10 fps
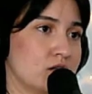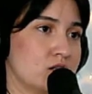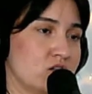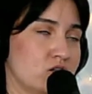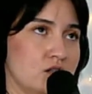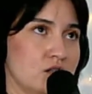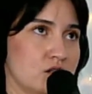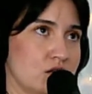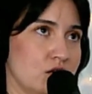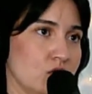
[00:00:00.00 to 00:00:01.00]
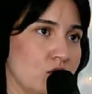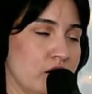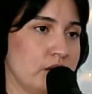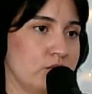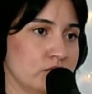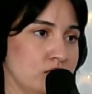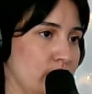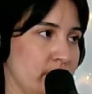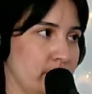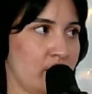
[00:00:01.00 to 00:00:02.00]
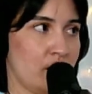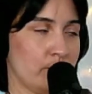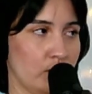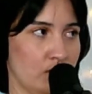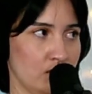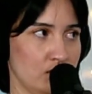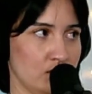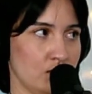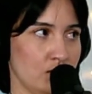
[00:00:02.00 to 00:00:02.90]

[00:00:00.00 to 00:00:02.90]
especially because a lot of people don't have their camera on.